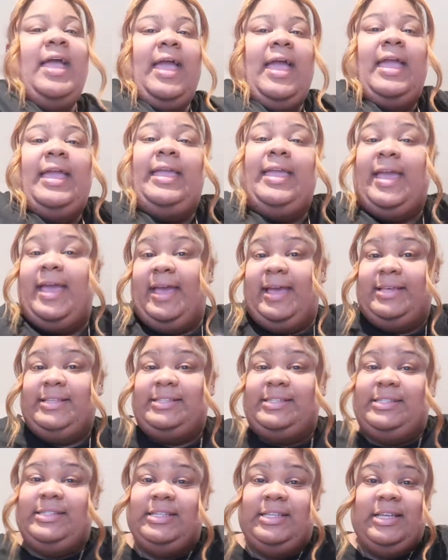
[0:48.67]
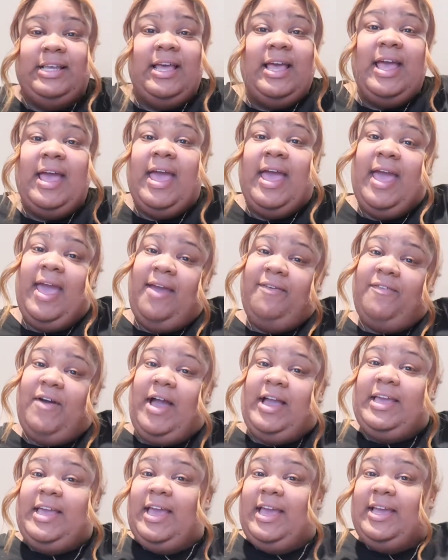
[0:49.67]
And yes, if
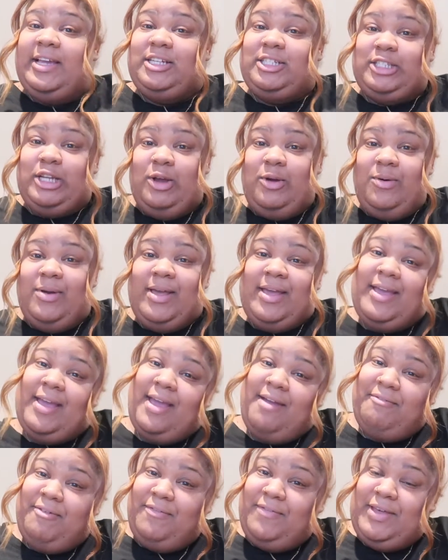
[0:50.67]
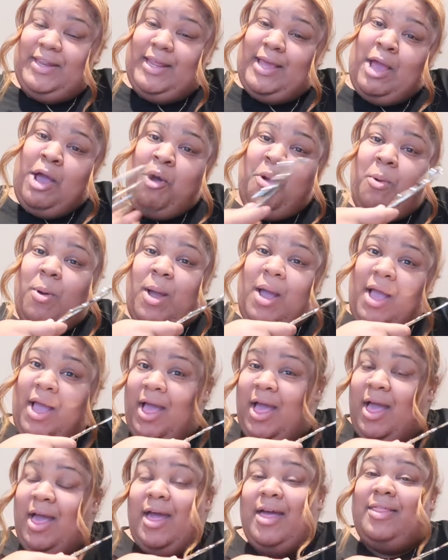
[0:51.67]
I can show it in every video,
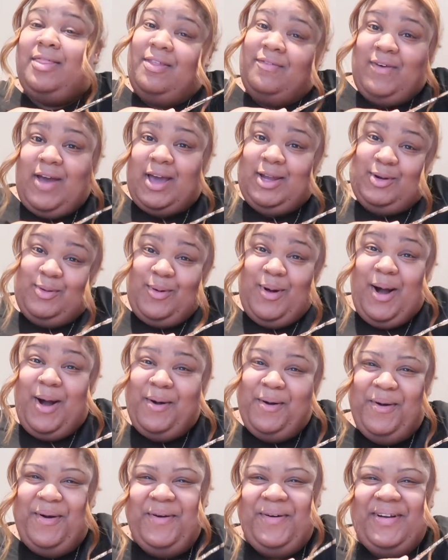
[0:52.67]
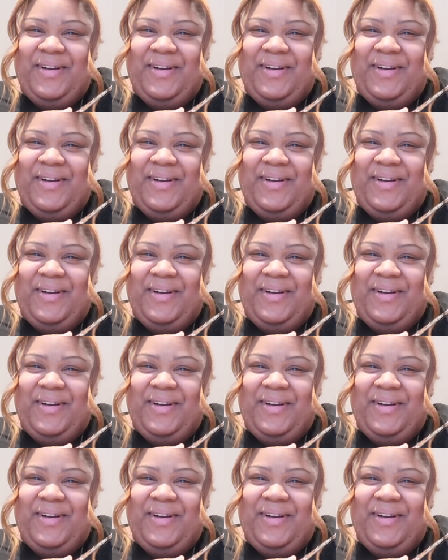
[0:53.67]
the vinyl wall